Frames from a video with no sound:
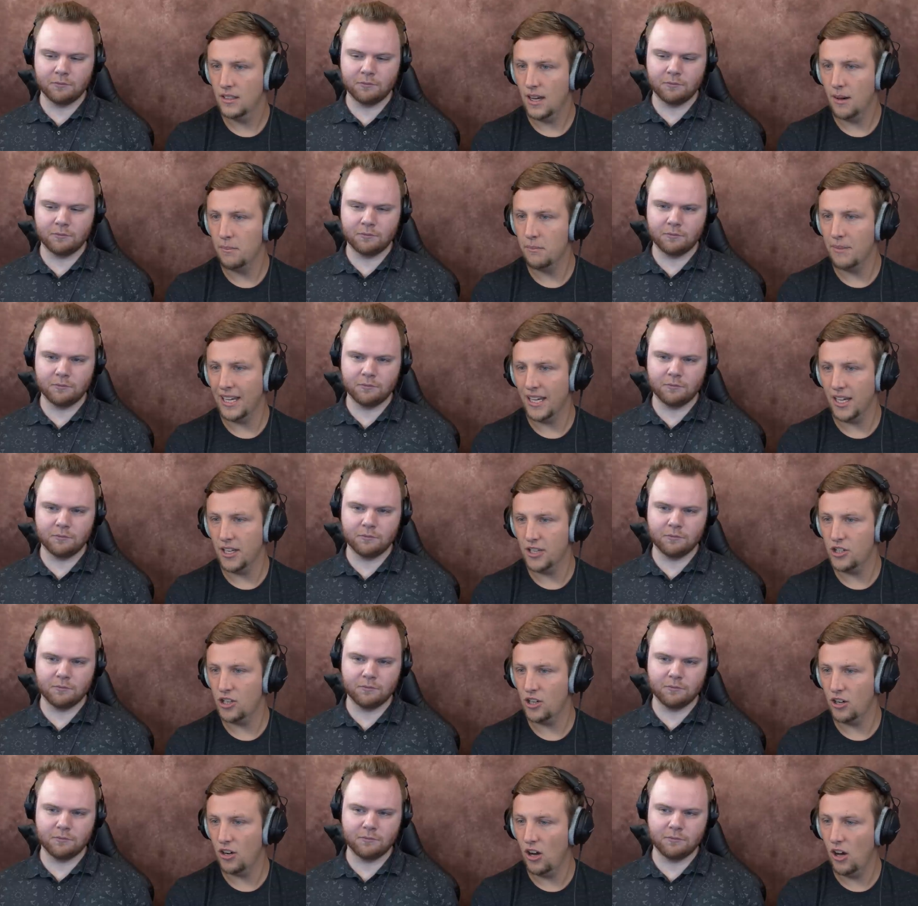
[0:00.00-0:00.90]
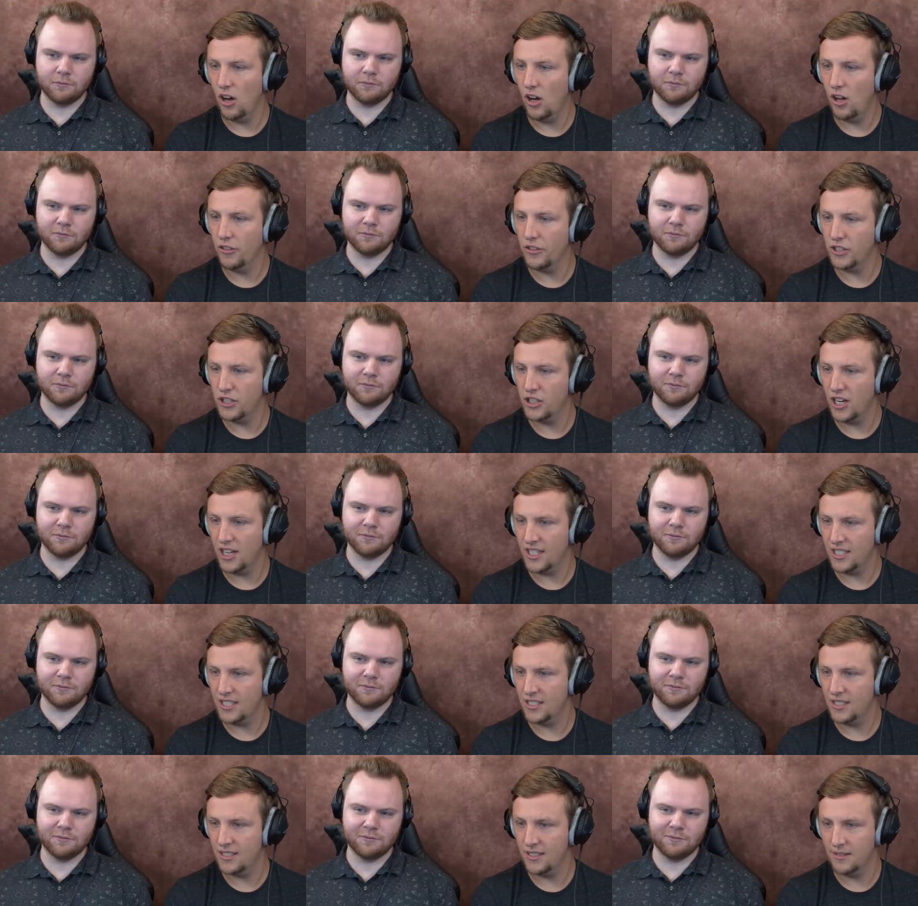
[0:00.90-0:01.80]
Speaker 1: I'm making sure all the
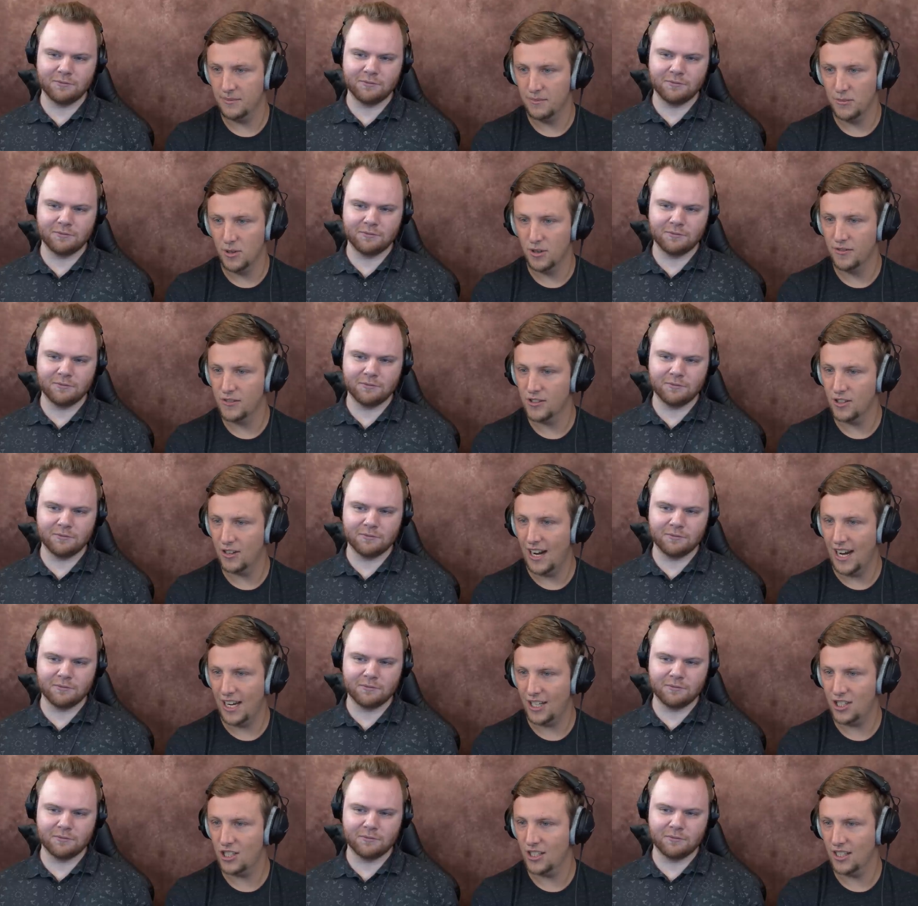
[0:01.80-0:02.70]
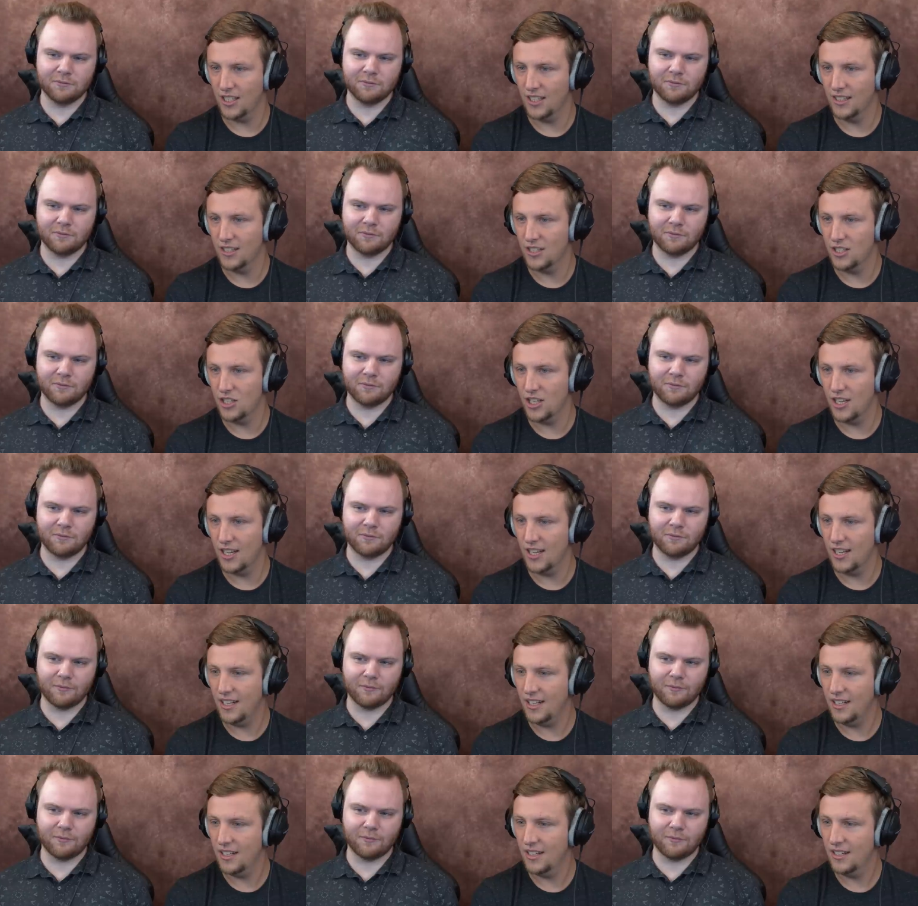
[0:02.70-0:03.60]
chess moves are actually
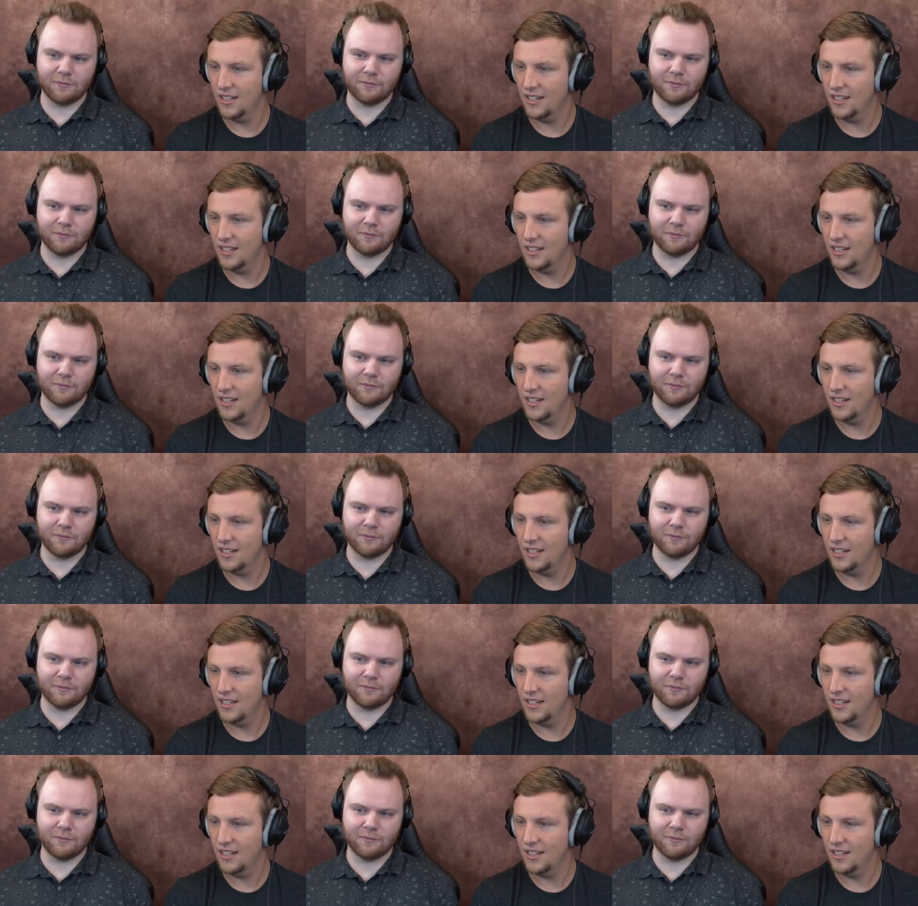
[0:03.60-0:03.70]
legit.